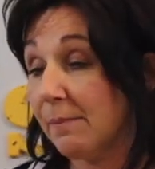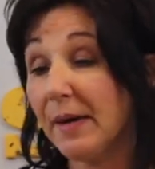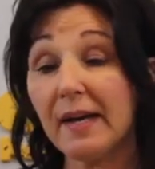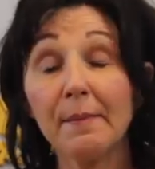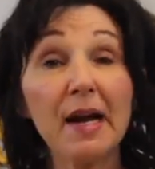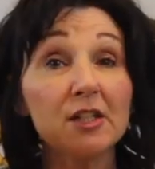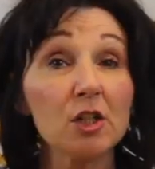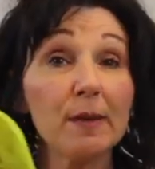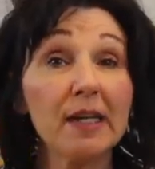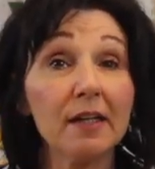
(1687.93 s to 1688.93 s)
But I'm
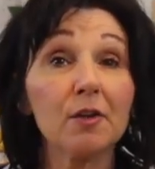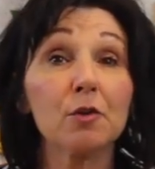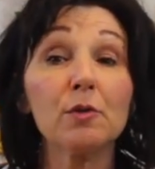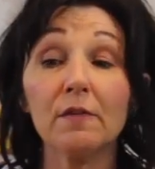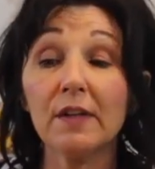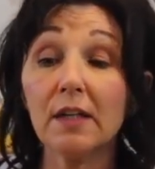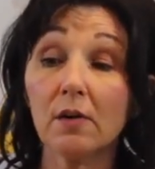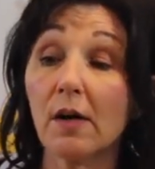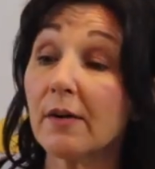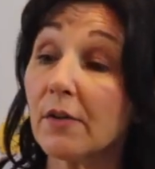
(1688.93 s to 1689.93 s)
actually making it through the
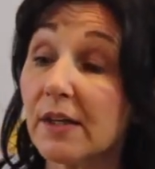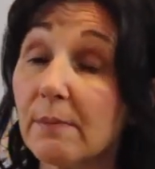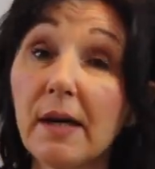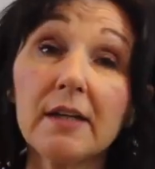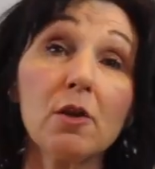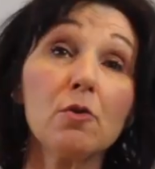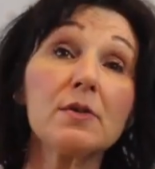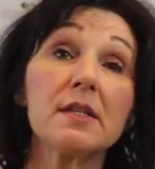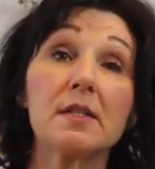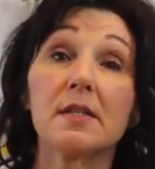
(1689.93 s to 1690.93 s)
video. I don't think my
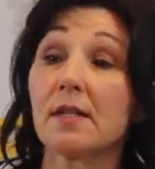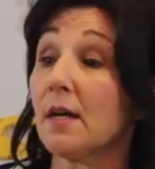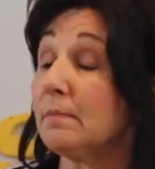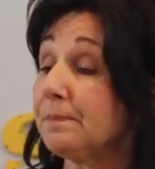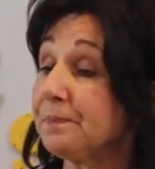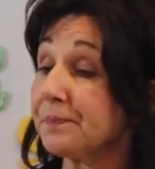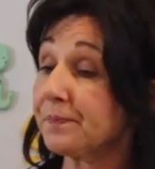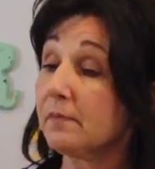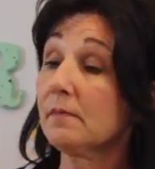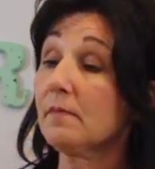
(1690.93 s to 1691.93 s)
nose is,
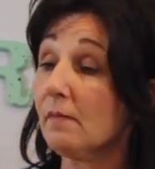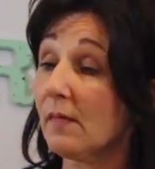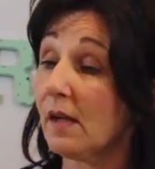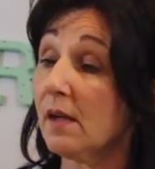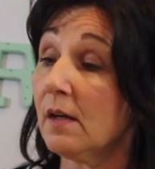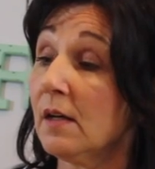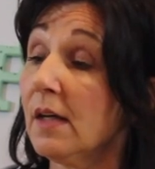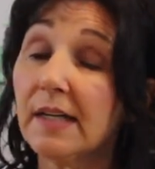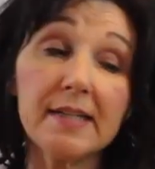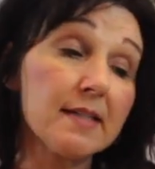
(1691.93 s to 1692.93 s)

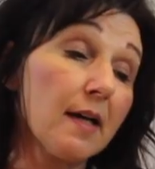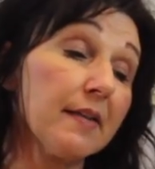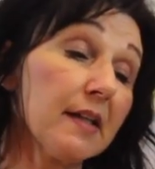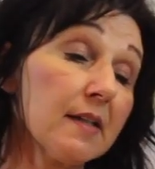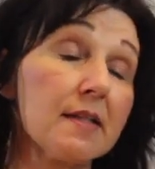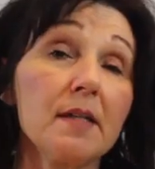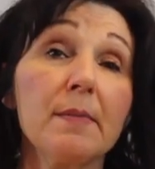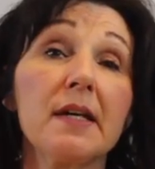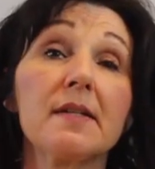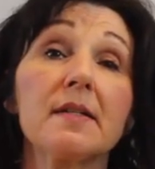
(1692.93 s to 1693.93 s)
I think it's the
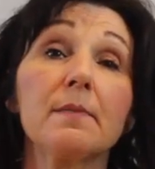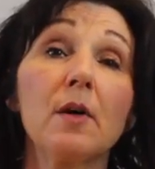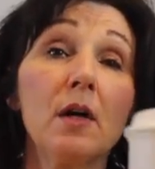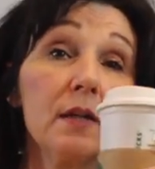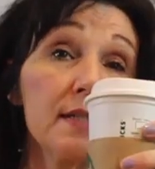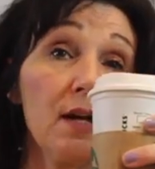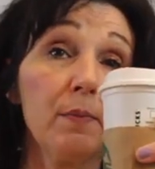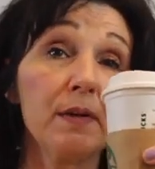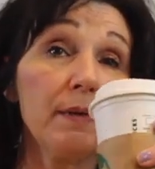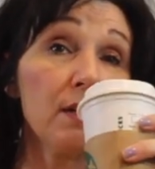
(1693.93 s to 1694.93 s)
medicine ball is
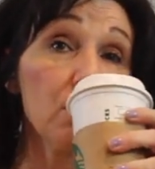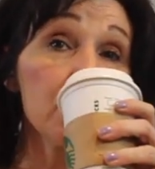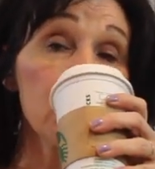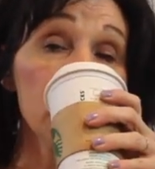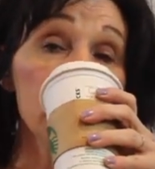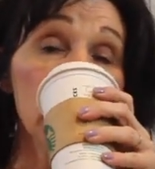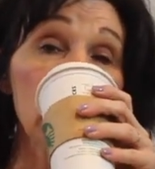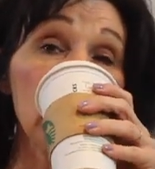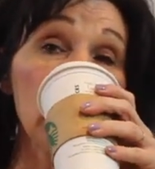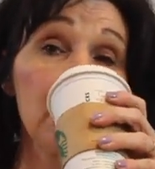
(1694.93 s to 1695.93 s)
helping my nose not
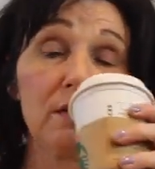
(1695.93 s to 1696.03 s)
to,